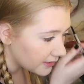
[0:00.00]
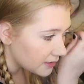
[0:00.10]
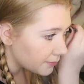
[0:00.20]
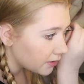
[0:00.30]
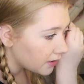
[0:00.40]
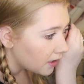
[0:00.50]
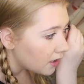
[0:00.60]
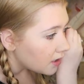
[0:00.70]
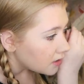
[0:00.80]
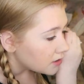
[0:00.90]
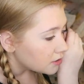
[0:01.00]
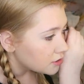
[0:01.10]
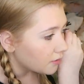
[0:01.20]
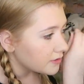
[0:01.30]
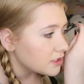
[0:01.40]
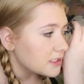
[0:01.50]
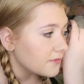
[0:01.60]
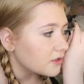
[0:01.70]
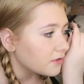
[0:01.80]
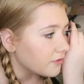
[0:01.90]
like the book so it's just
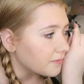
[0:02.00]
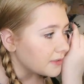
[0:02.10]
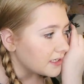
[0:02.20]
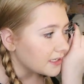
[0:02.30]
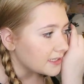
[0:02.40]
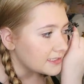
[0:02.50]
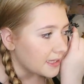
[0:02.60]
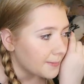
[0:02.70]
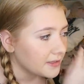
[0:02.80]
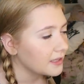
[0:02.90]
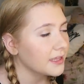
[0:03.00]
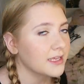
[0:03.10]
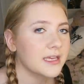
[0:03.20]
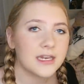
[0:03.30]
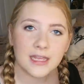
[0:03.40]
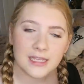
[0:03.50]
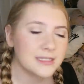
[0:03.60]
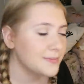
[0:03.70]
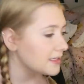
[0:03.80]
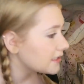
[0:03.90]
difficult for me to accept that like it
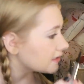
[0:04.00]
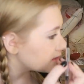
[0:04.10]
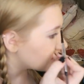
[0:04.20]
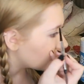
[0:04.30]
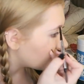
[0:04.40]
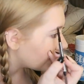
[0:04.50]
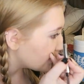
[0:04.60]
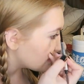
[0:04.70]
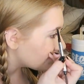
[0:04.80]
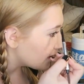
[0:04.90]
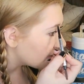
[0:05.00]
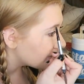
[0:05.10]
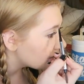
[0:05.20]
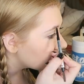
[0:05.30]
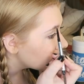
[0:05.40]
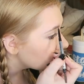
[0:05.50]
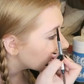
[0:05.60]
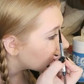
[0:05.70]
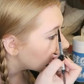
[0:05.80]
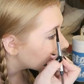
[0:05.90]
is being so widely compared because first
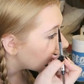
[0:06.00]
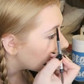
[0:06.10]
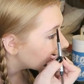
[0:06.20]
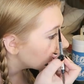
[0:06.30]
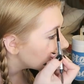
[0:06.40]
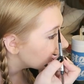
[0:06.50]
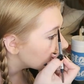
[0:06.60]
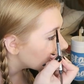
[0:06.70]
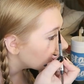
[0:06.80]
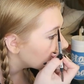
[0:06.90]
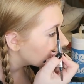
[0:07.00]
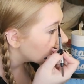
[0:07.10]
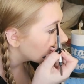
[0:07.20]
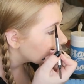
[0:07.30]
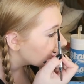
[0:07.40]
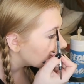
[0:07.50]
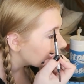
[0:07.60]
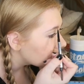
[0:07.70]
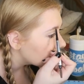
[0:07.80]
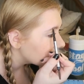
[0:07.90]
of all i really don't
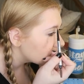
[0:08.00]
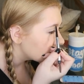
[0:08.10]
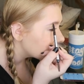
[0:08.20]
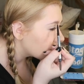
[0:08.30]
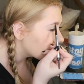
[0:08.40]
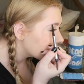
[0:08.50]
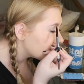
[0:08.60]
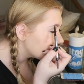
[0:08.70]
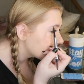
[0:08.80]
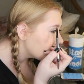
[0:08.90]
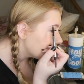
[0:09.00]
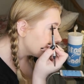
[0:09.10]
think the stories